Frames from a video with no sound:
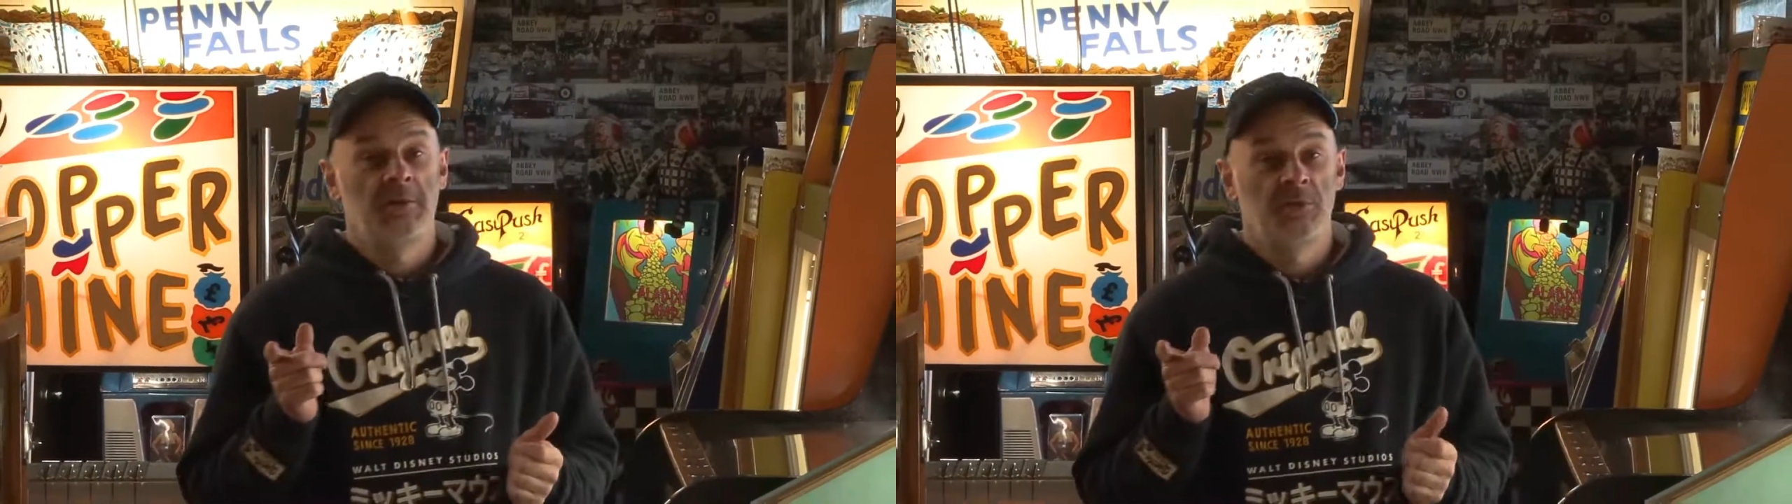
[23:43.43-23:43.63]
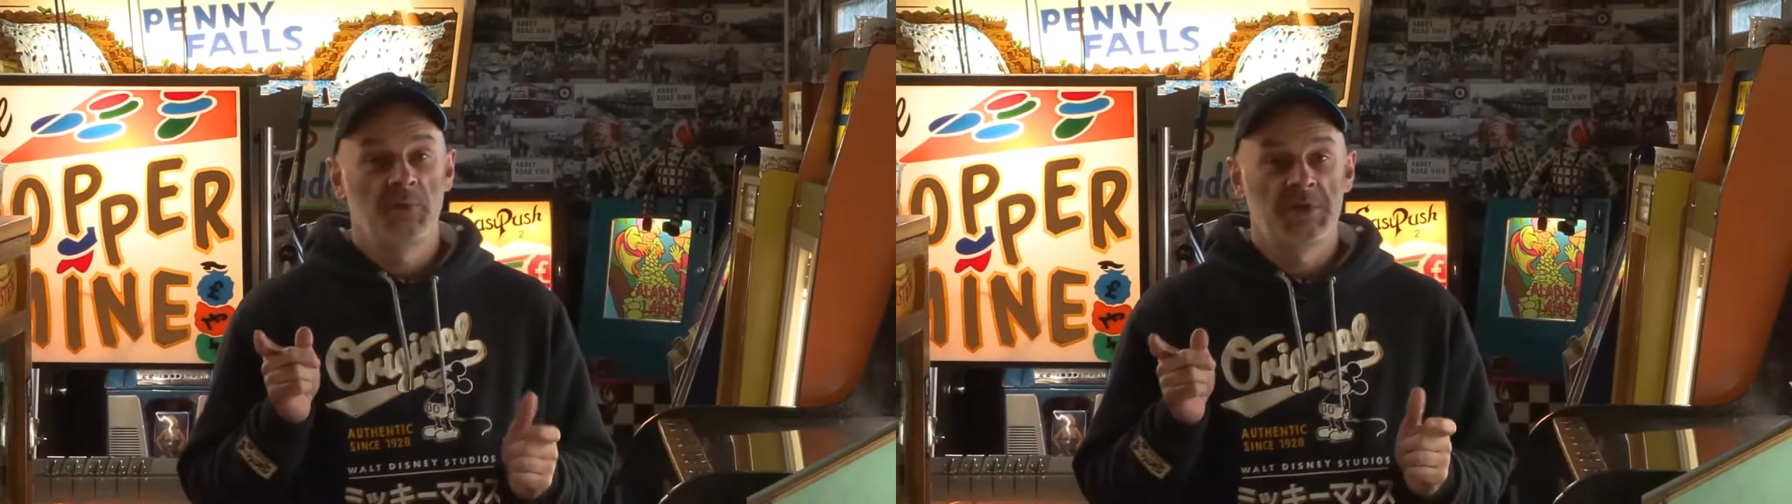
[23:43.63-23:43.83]

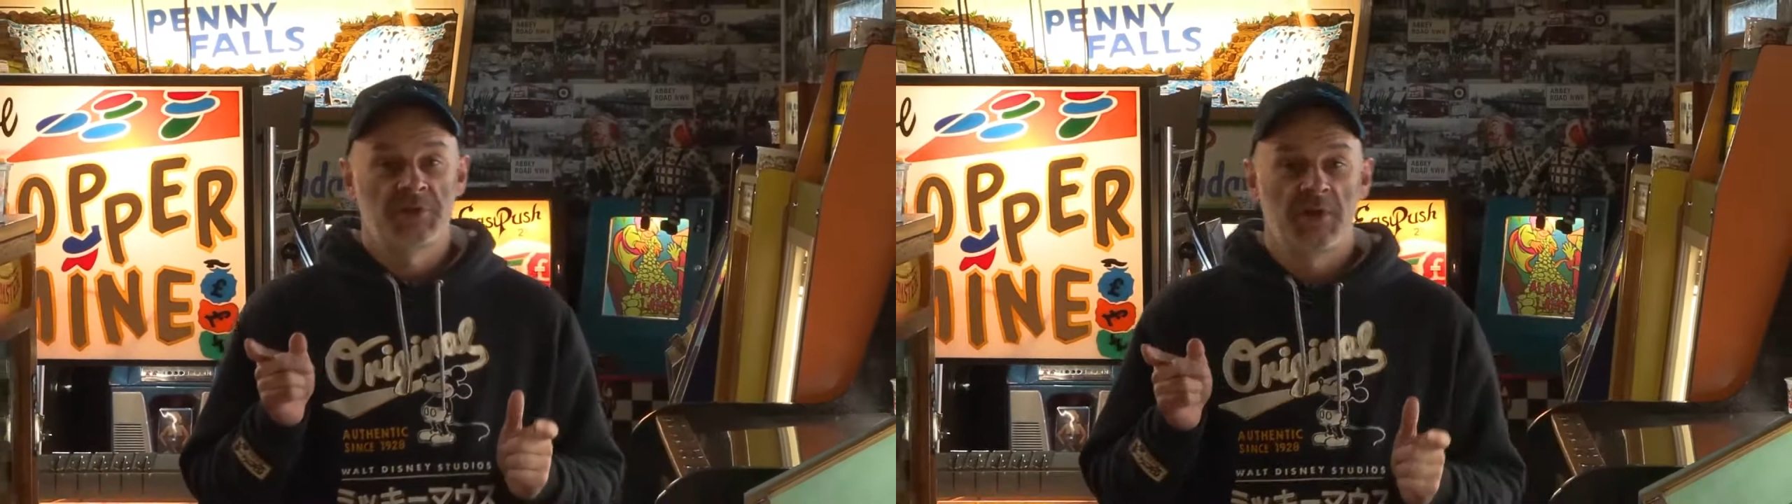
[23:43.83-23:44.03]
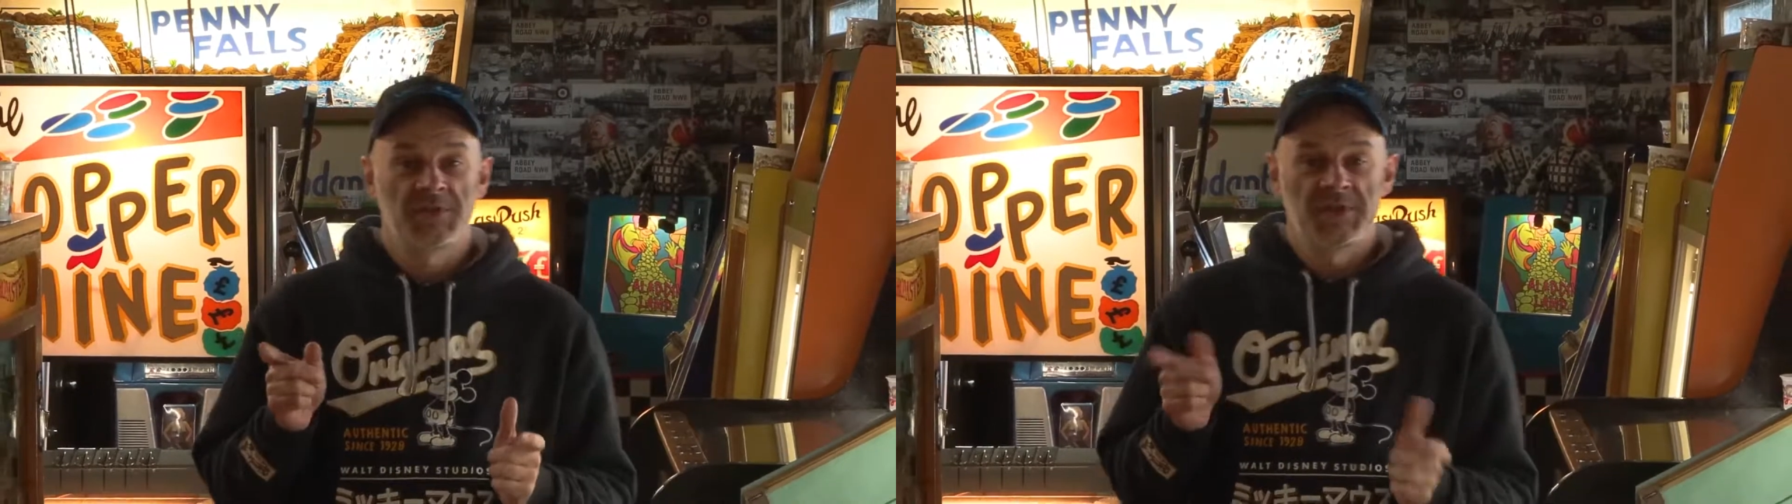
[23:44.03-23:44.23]
always
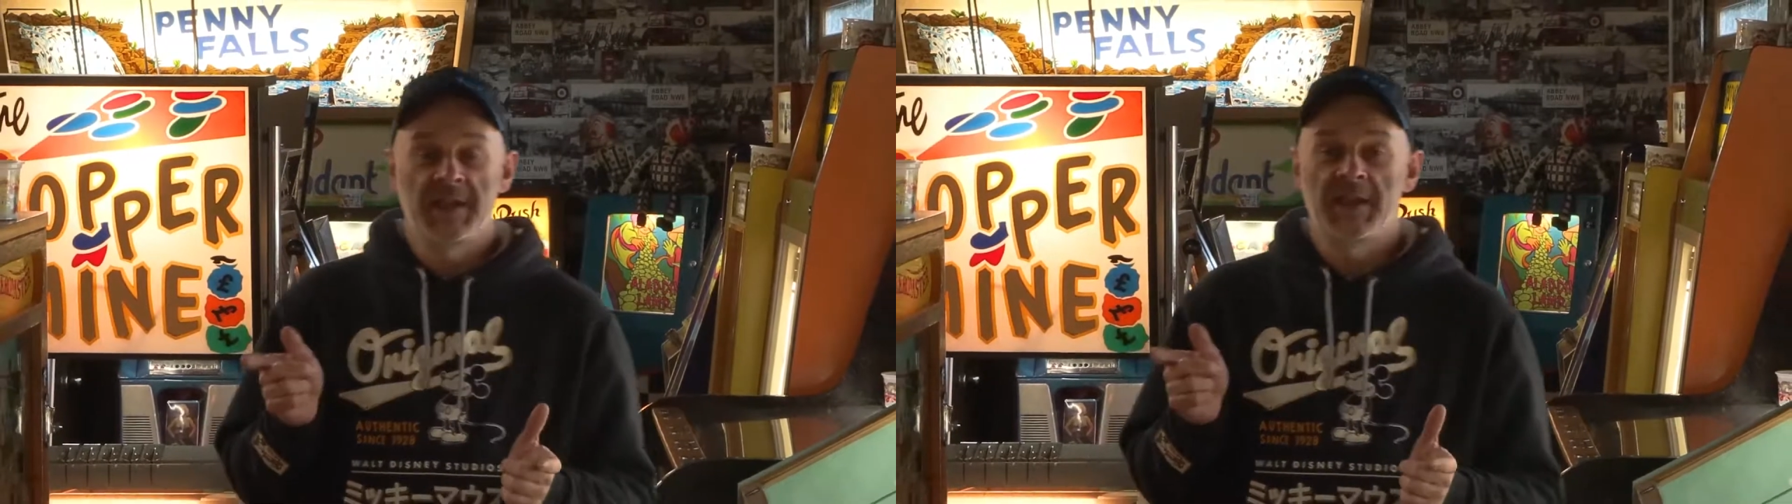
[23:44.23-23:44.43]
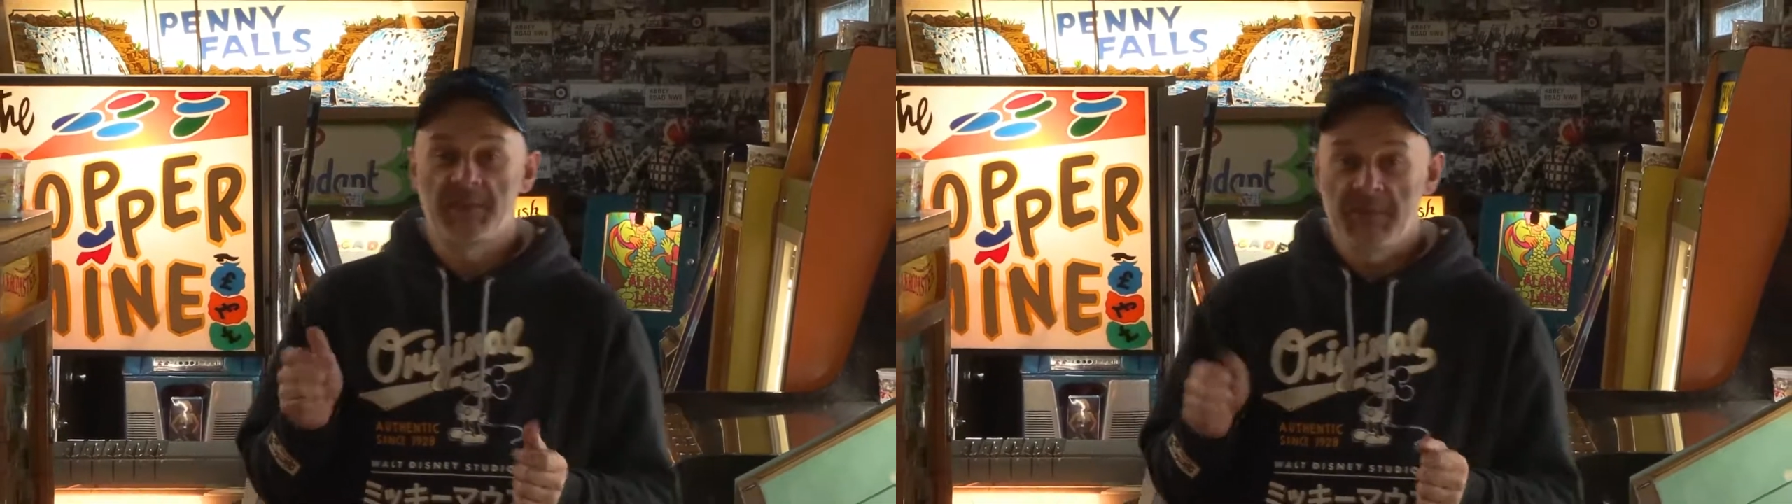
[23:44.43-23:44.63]
try and seek
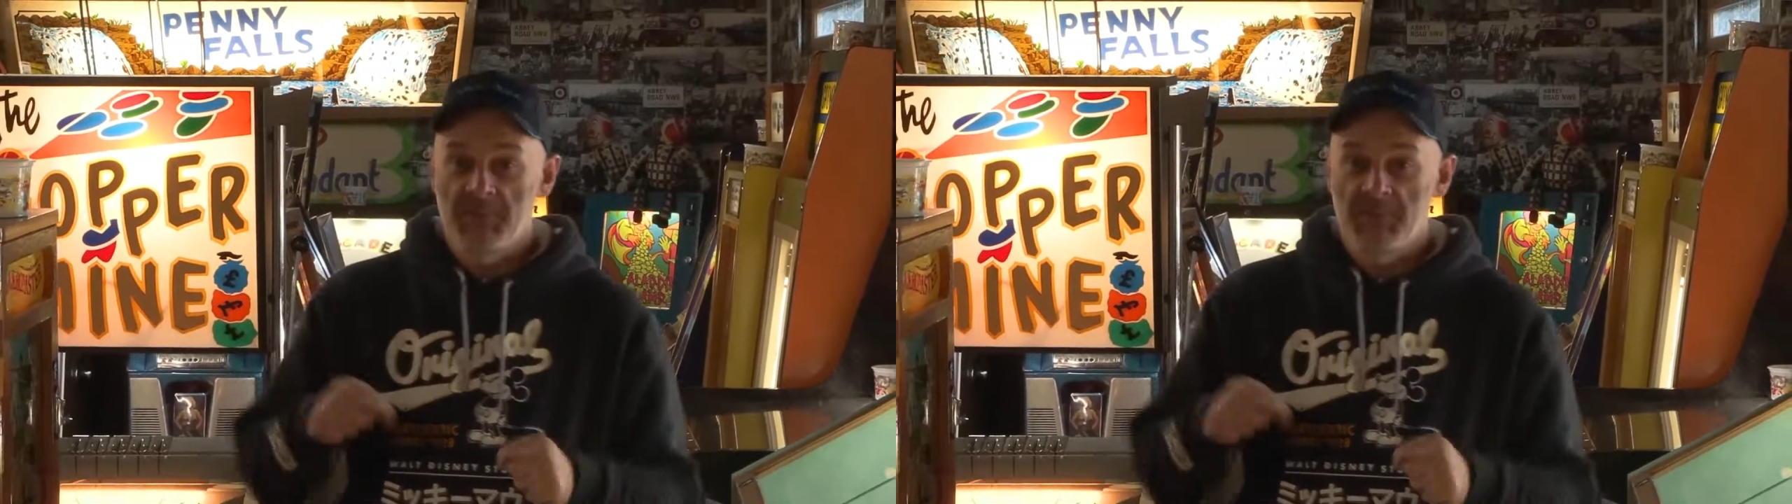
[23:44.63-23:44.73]
out the man